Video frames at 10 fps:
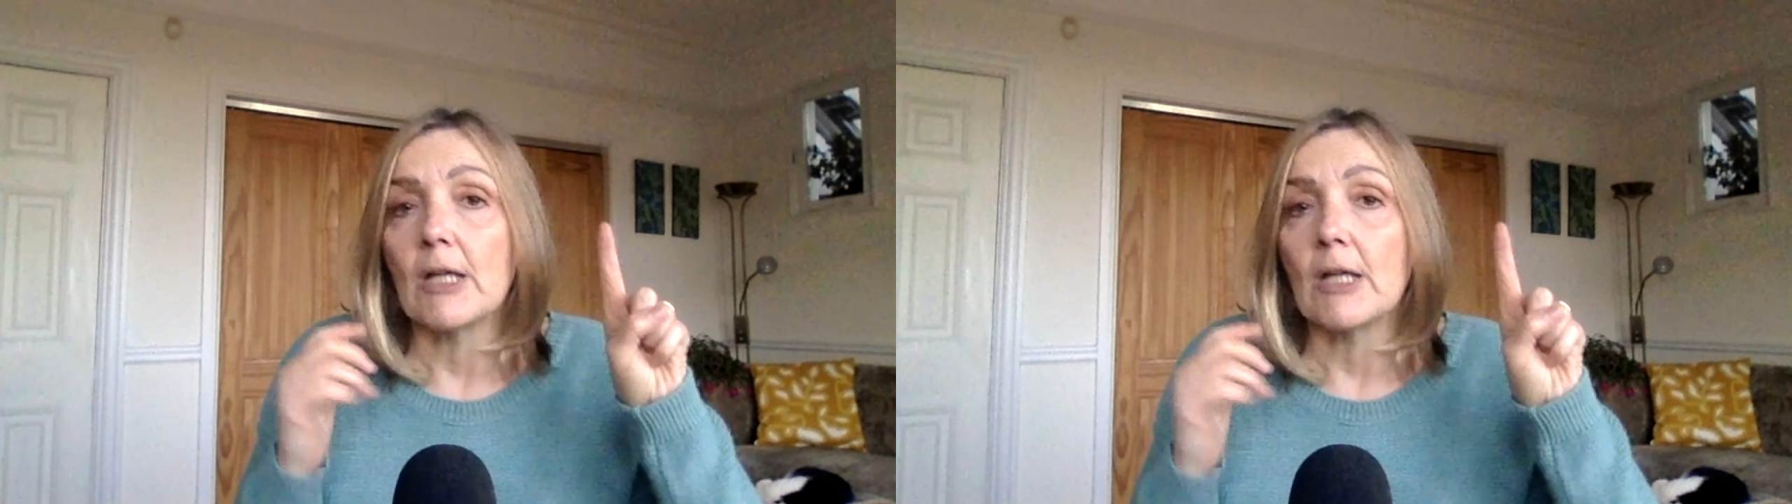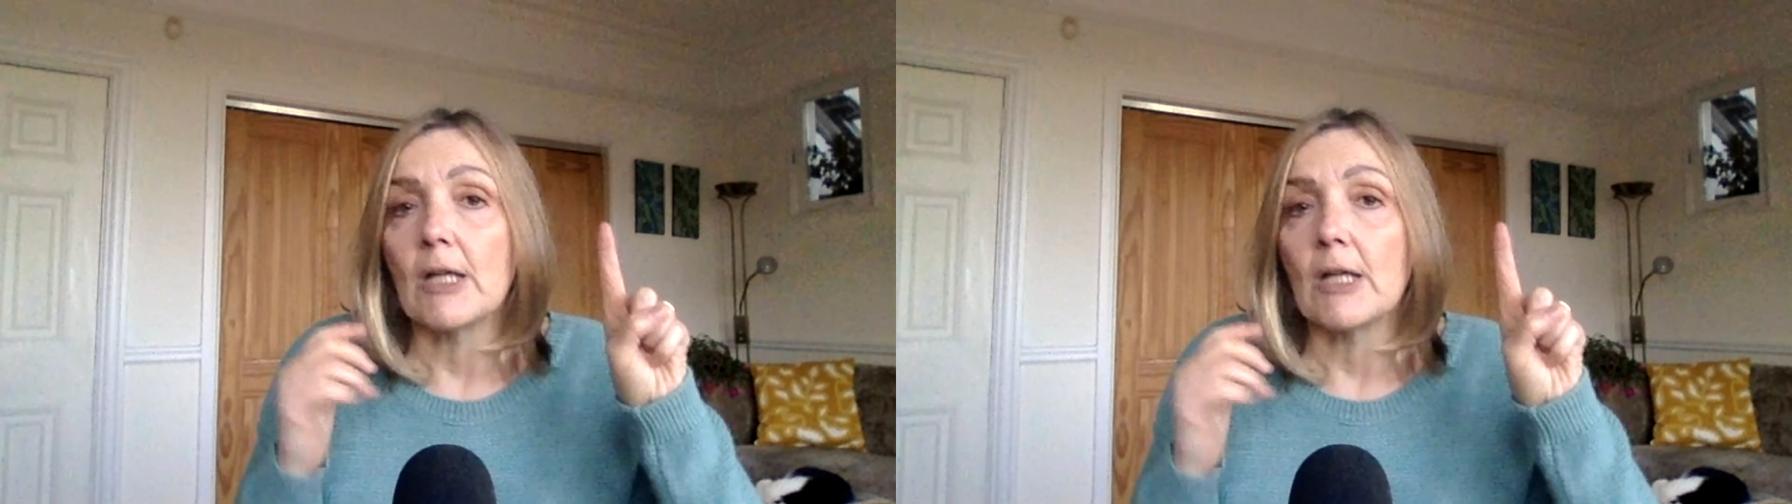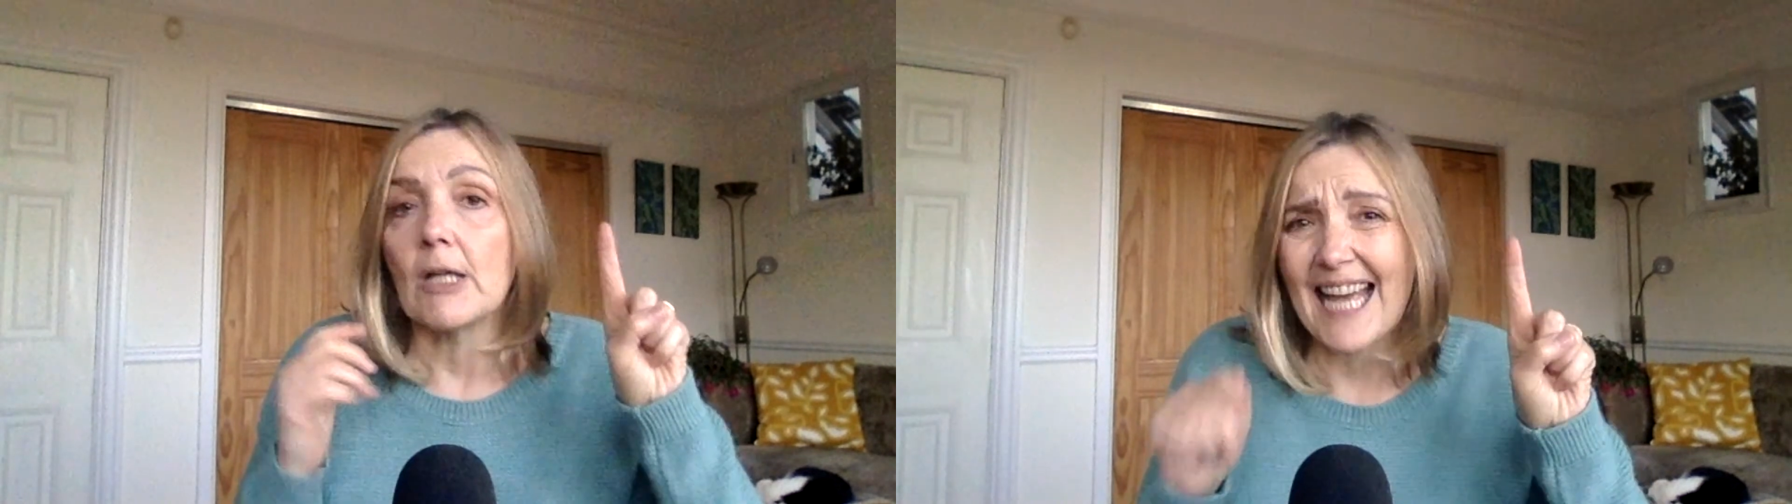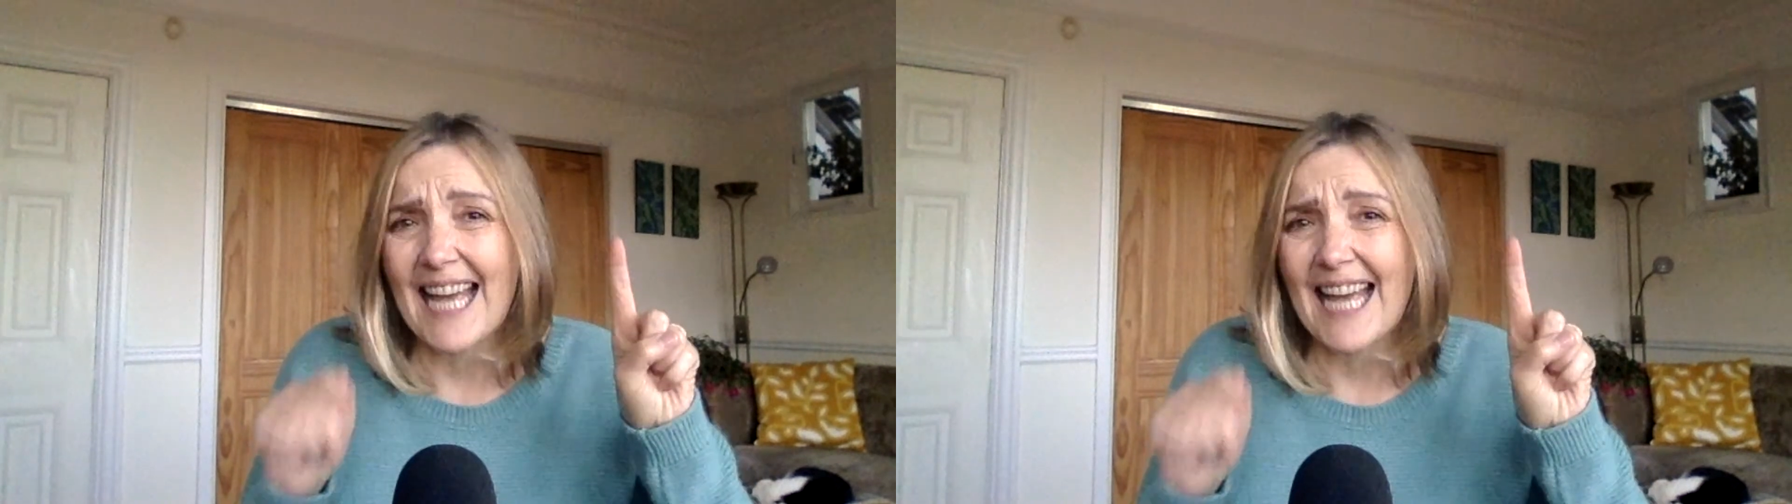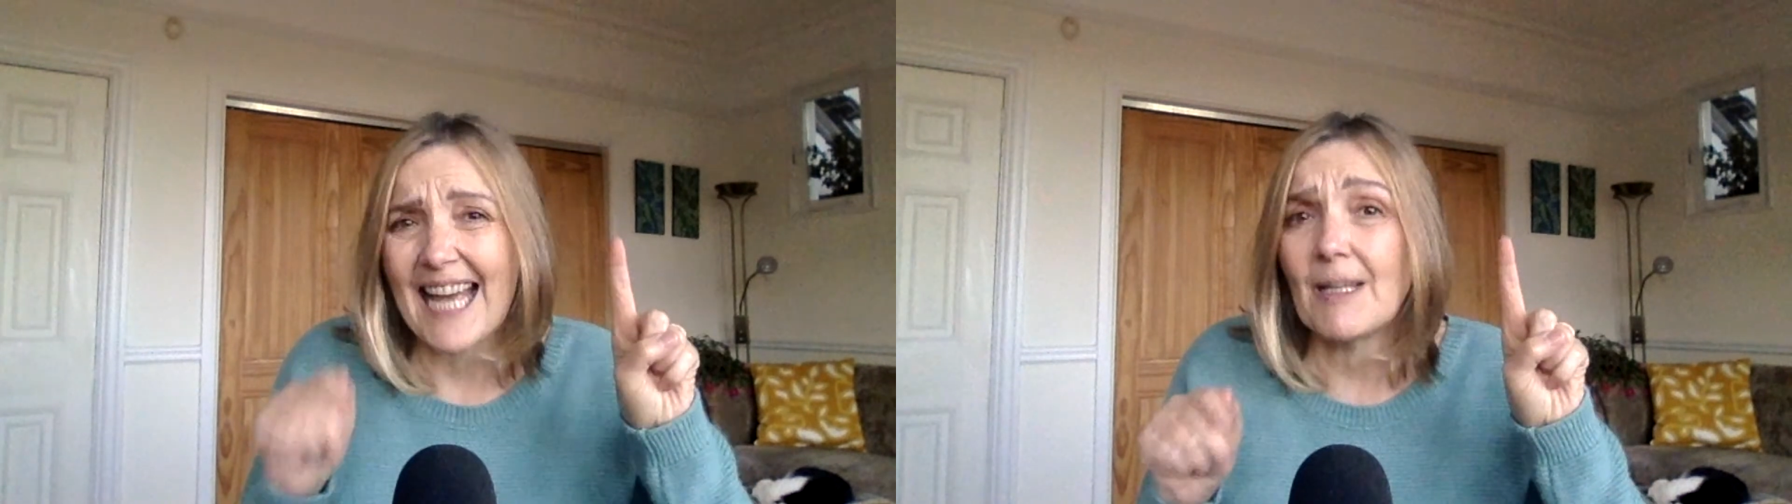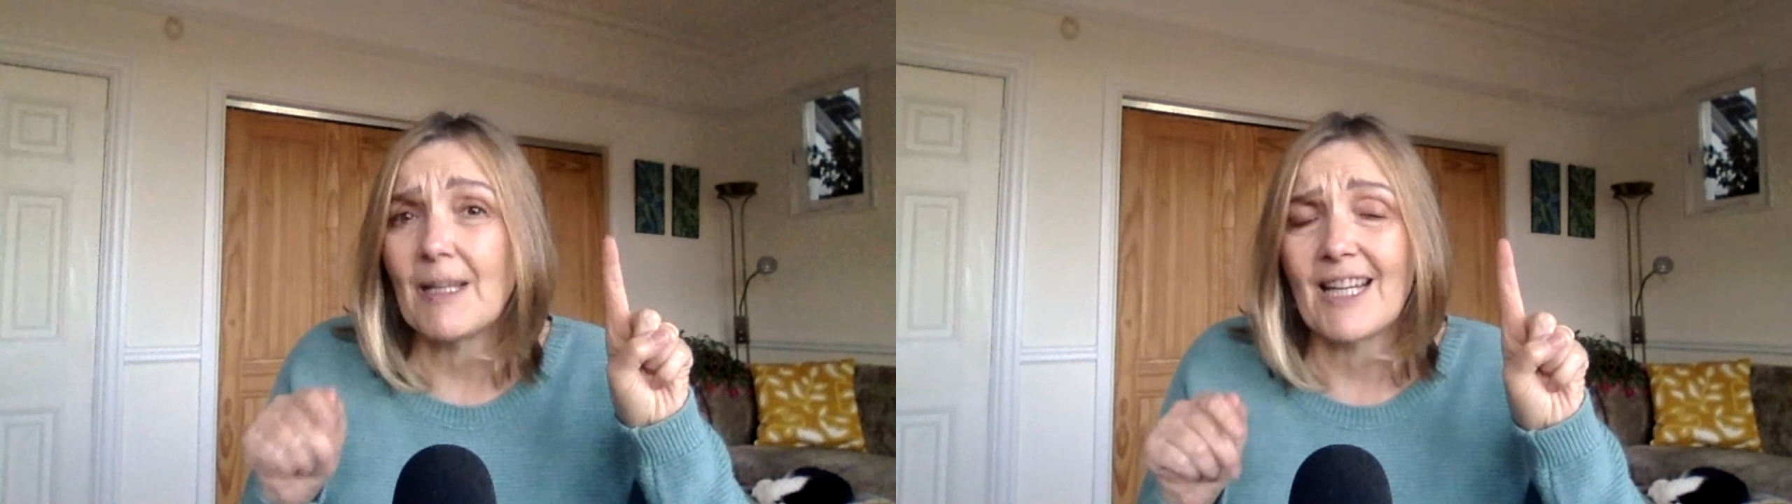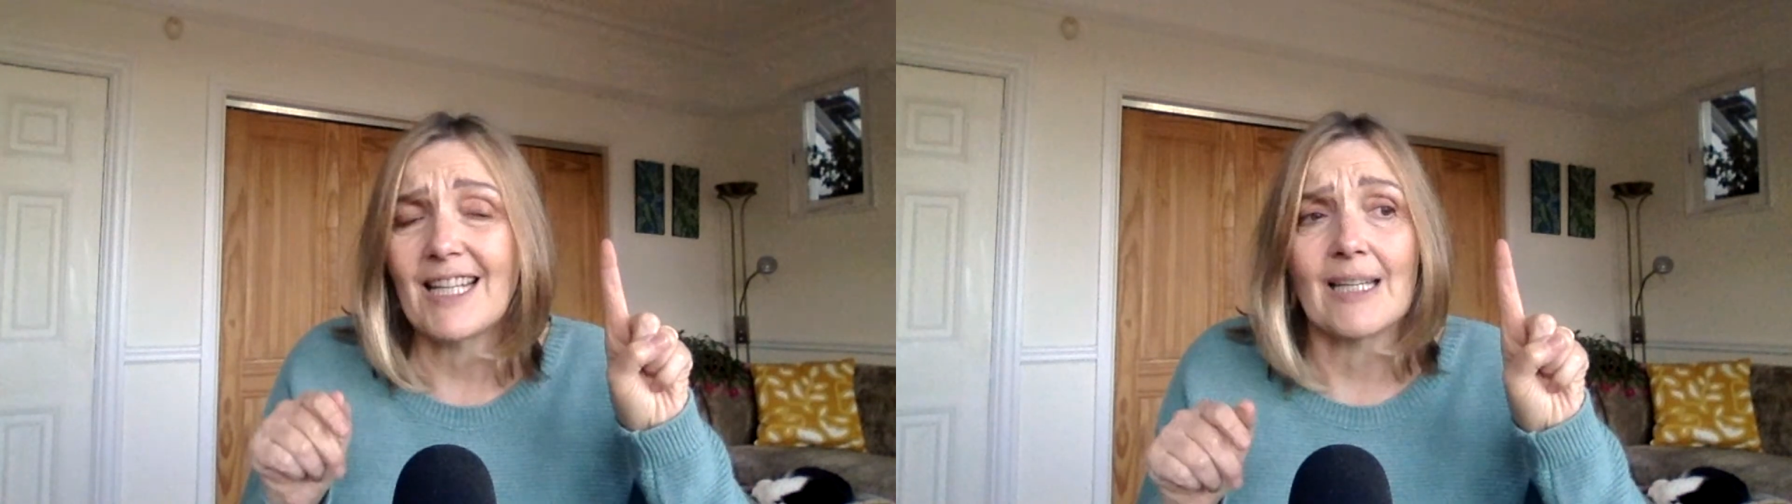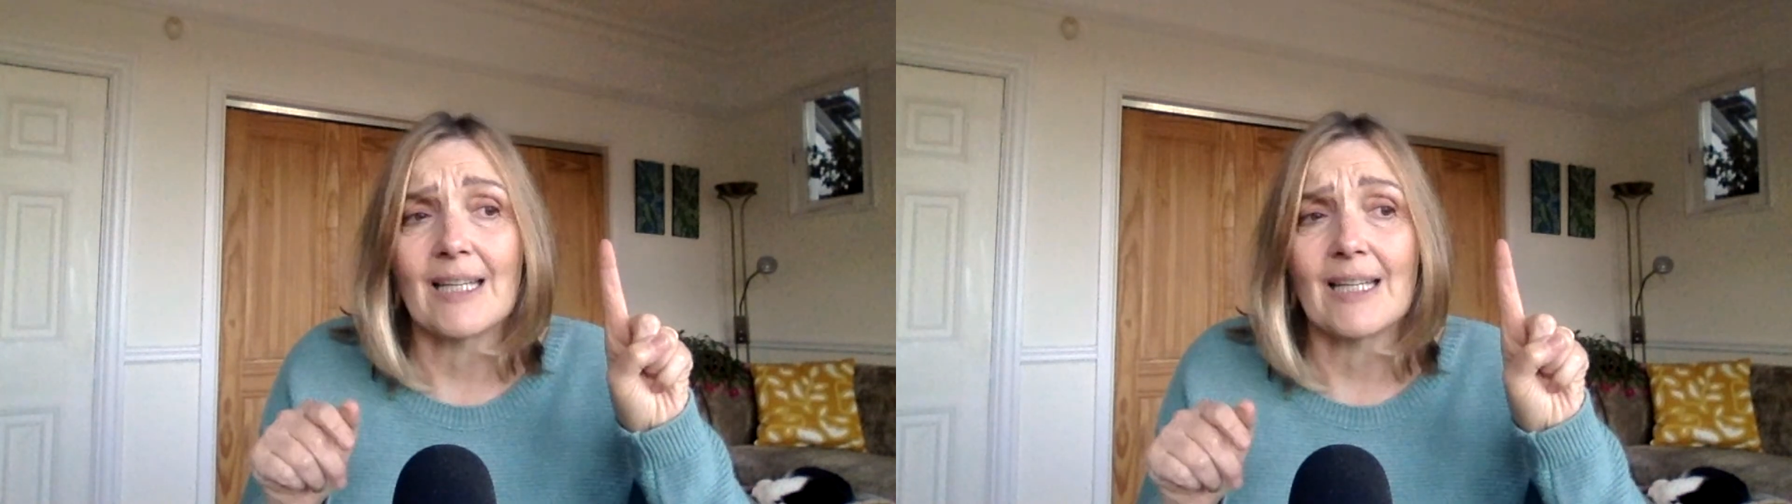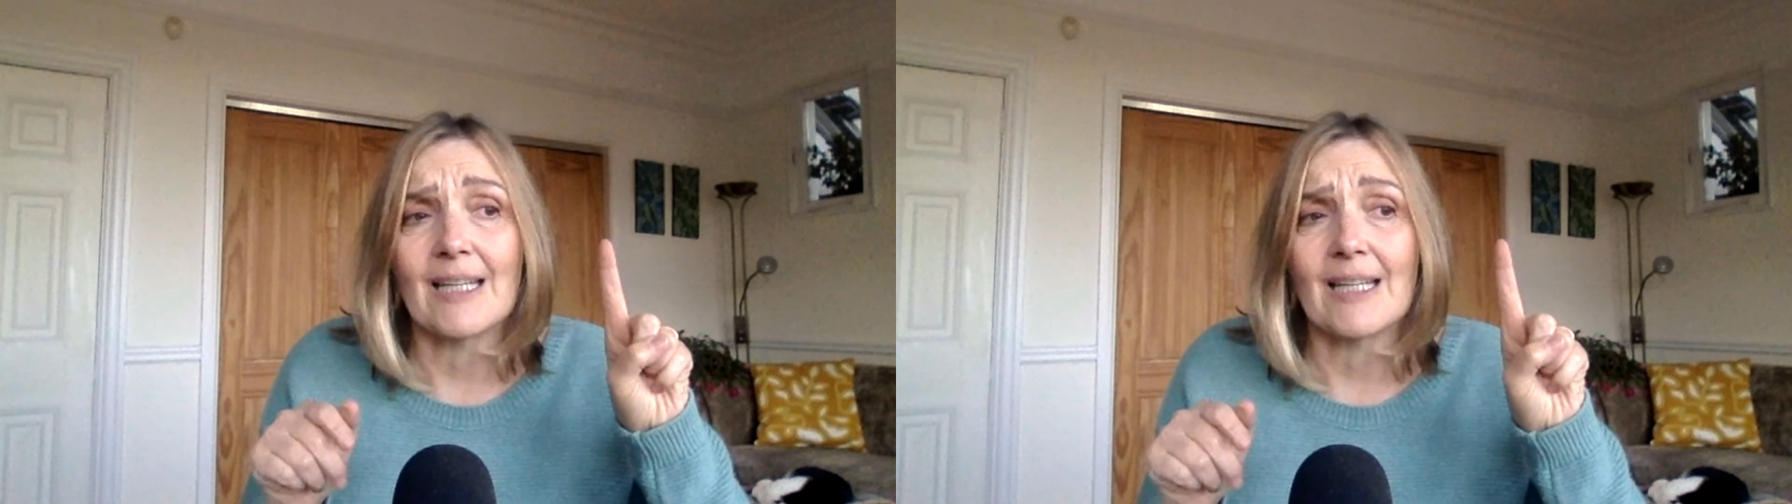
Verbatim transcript: somebody has to be the victim.